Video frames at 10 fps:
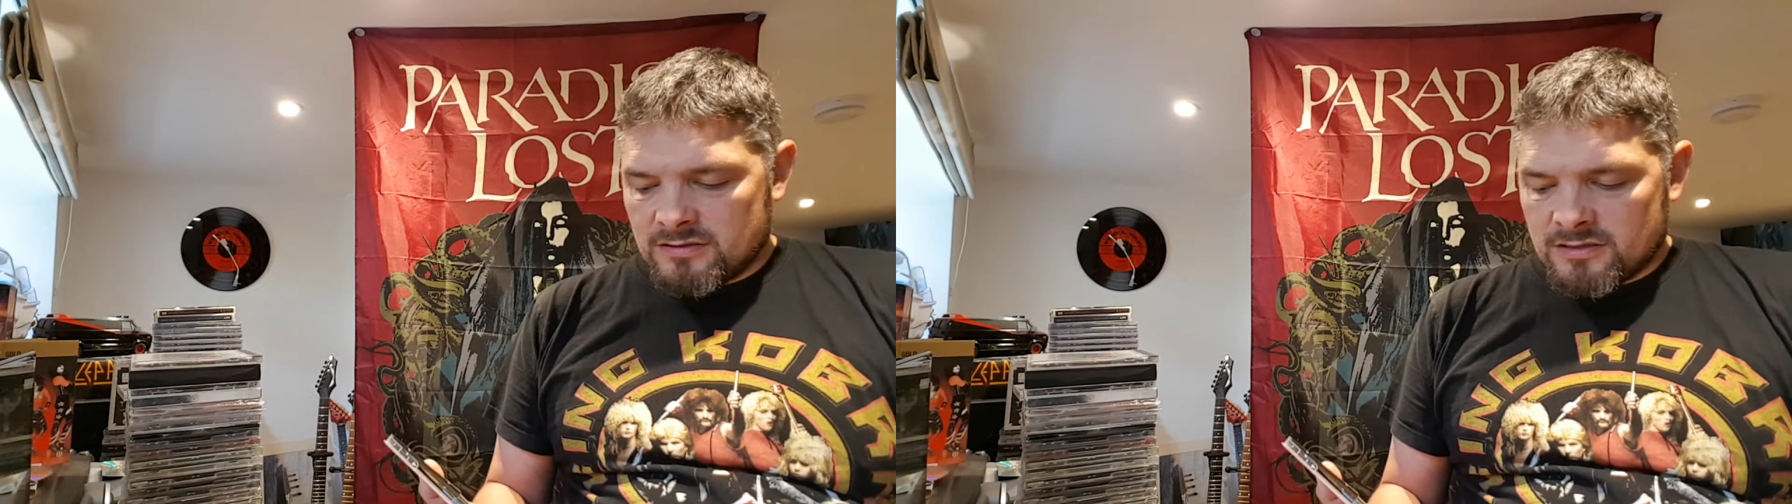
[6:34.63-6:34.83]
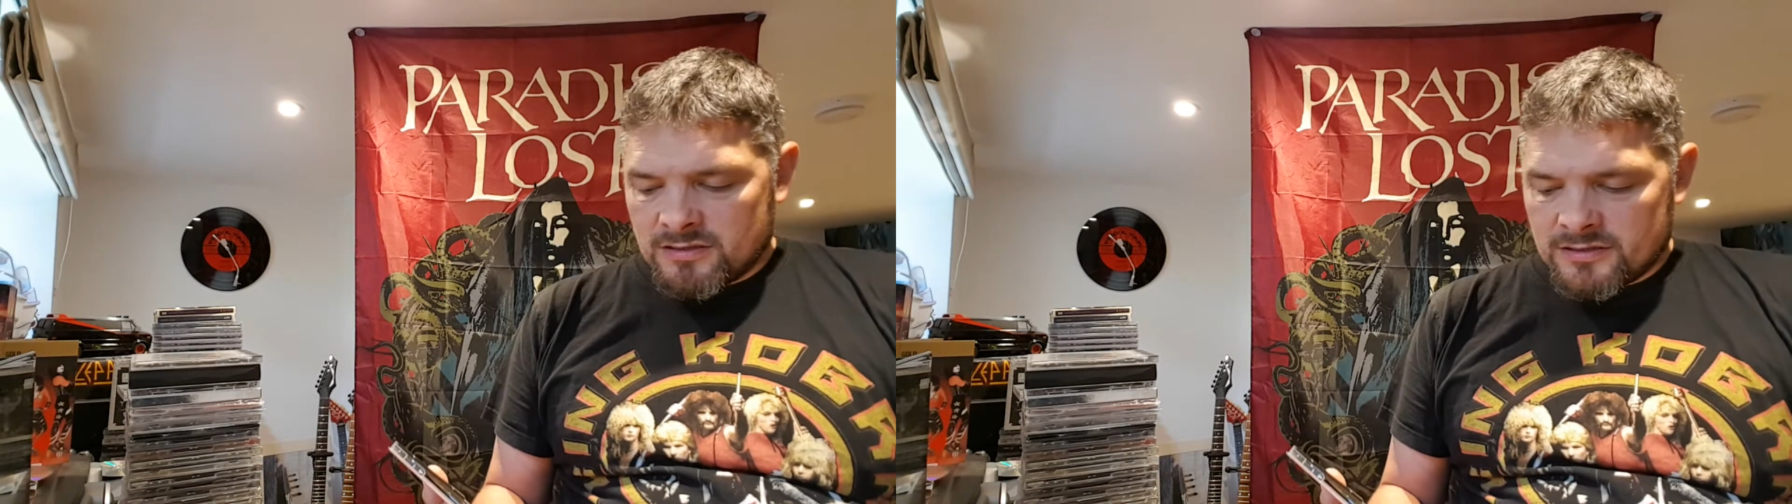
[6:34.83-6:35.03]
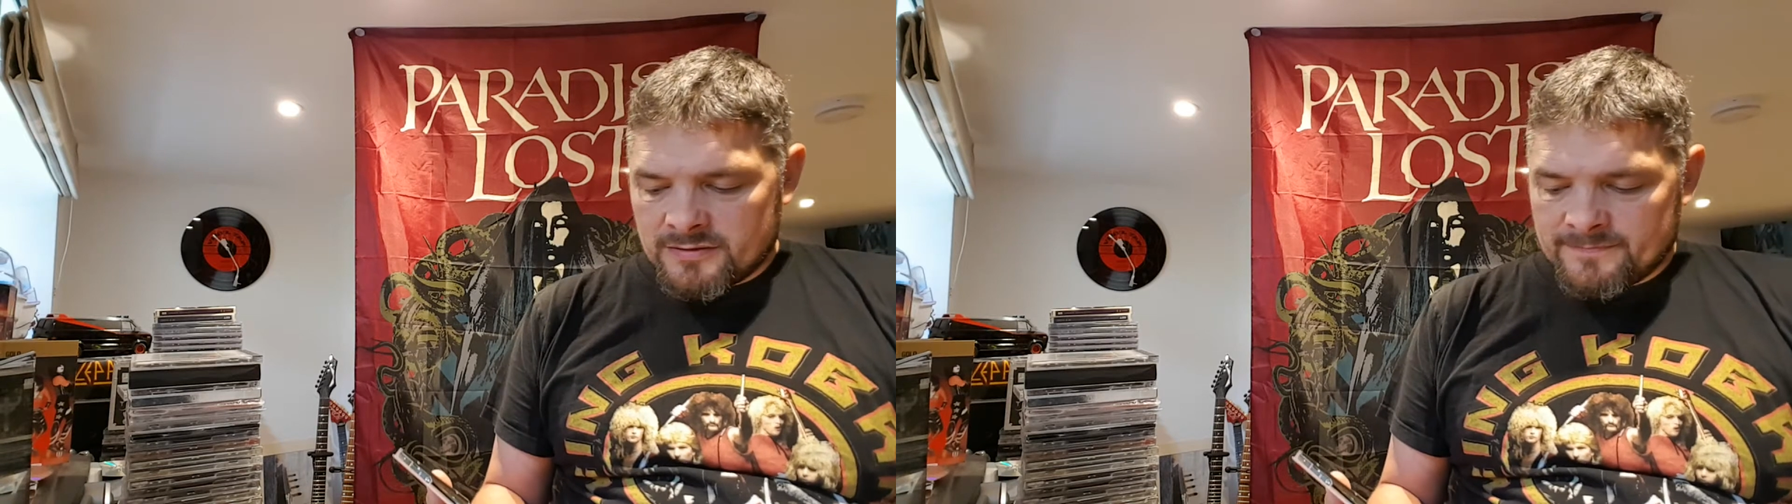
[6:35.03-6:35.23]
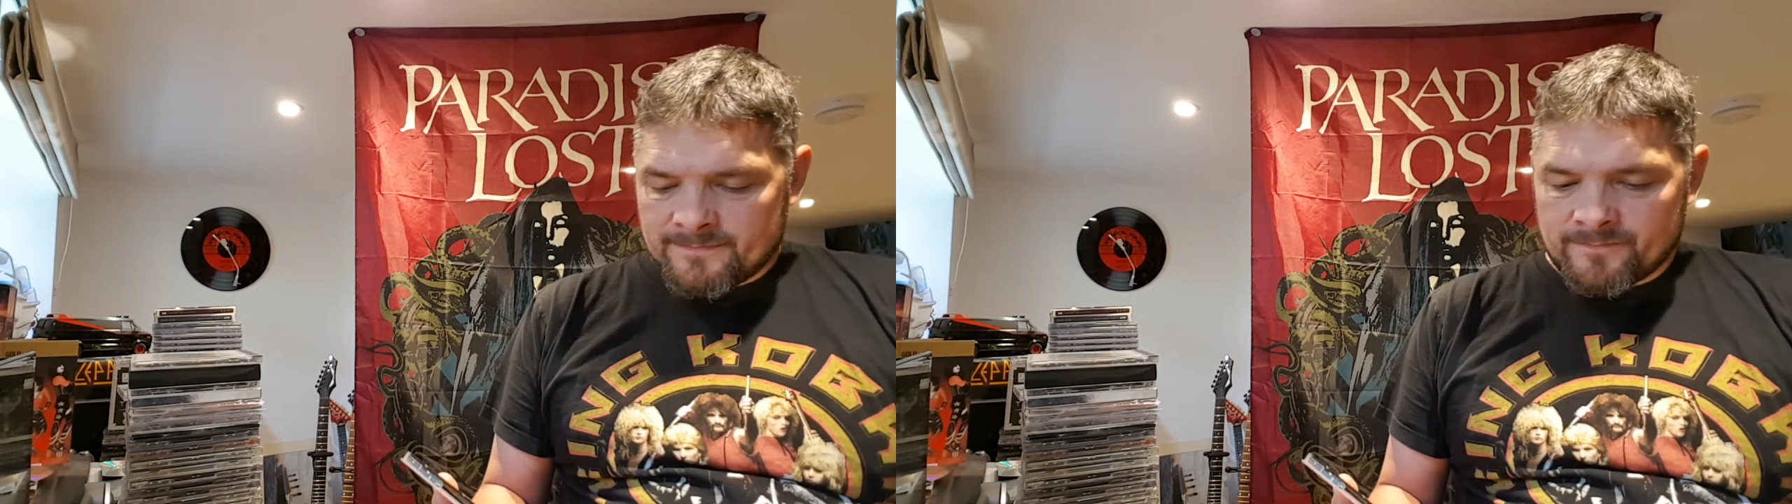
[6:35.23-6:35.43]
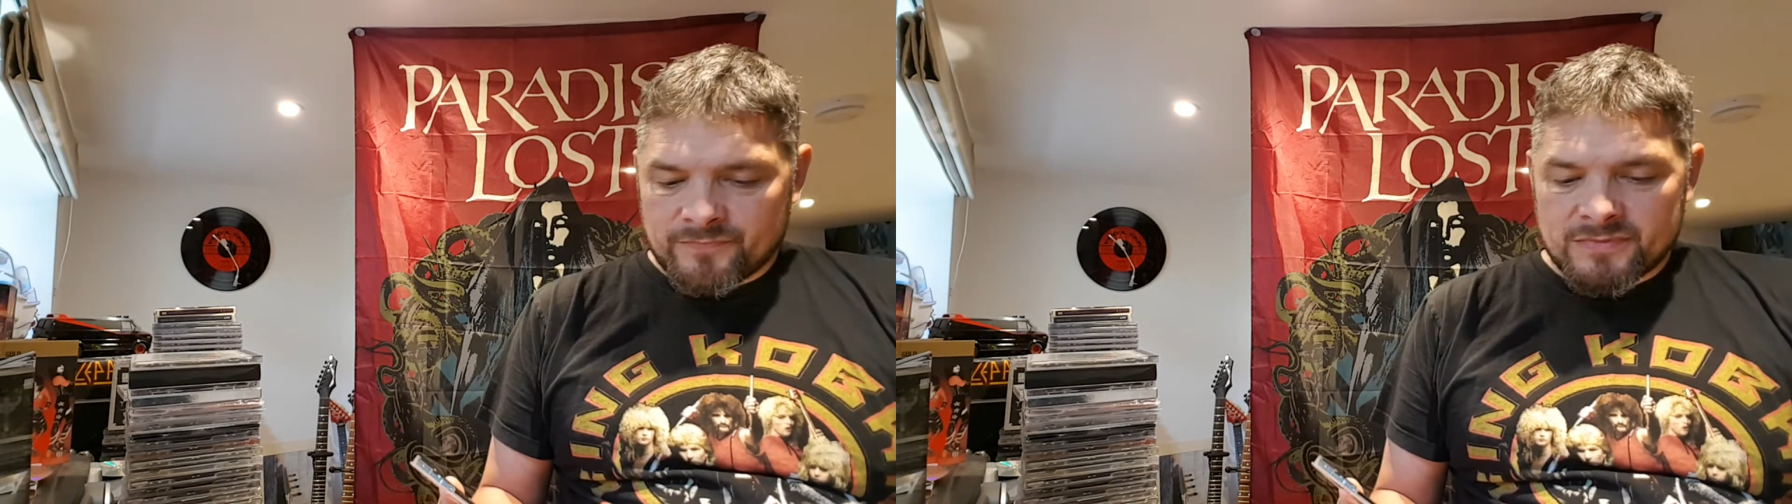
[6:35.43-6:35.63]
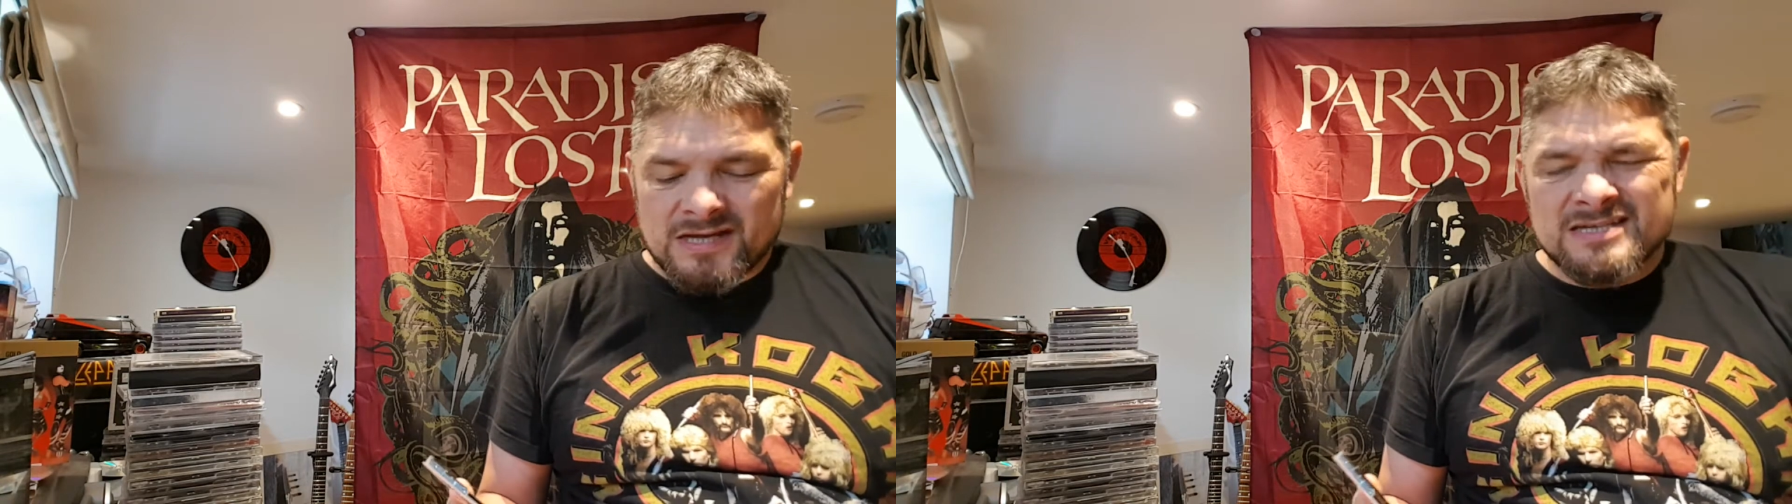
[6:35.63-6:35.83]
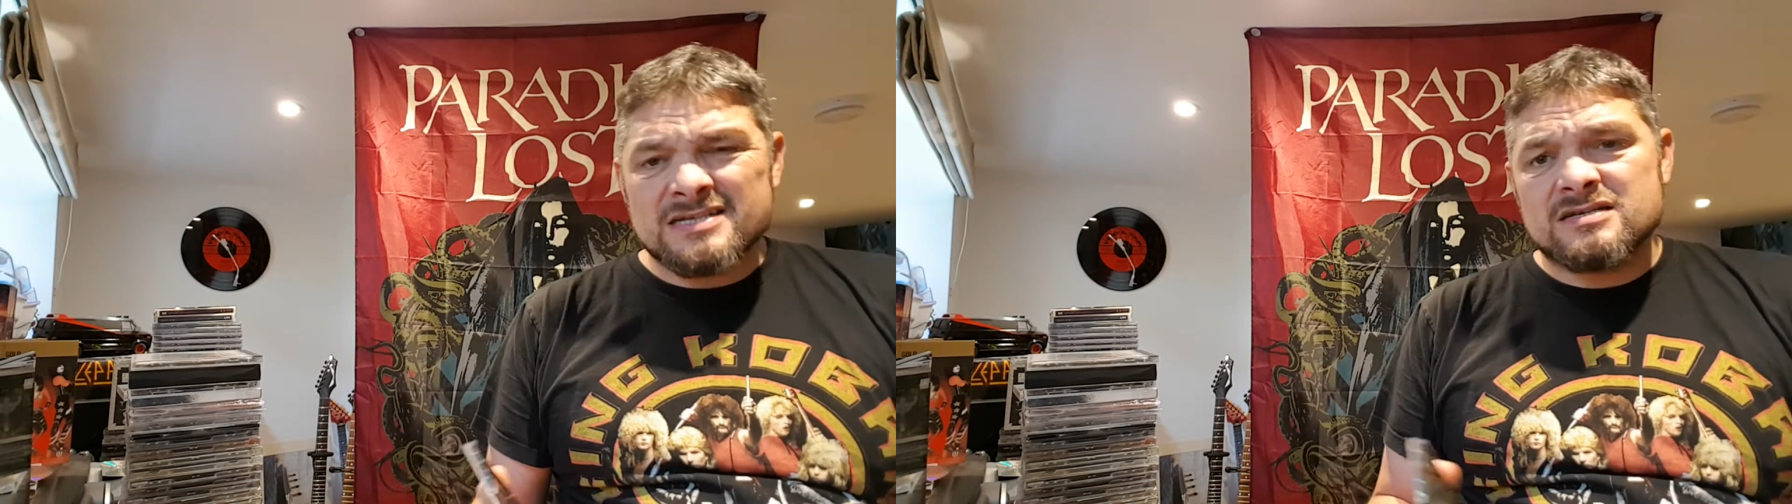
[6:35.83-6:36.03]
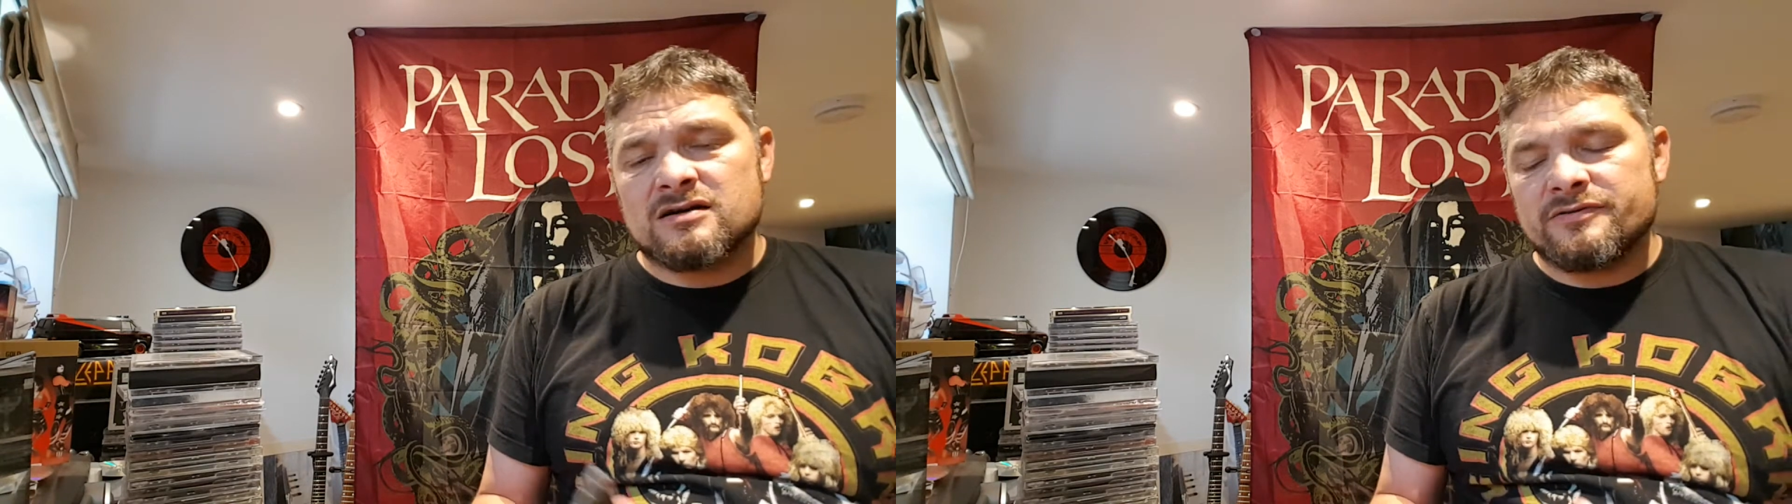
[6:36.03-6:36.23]
it? Um, they
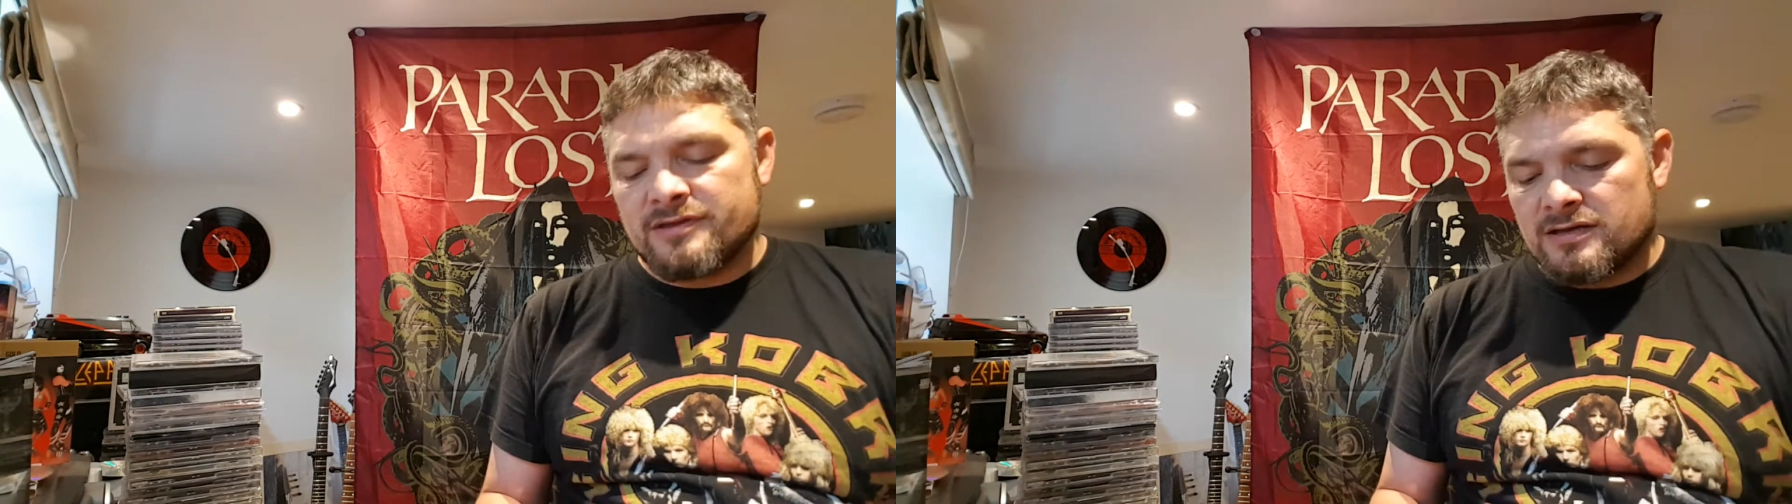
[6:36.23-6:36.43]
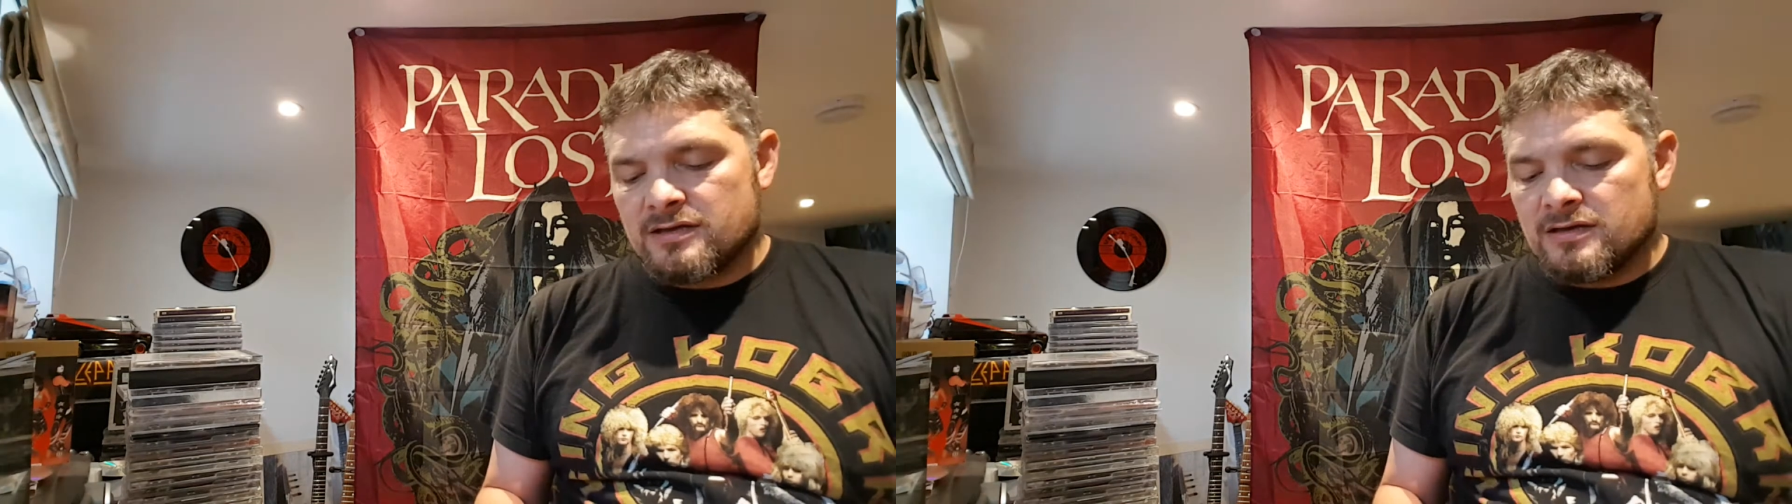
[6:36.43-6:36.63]
did, I think,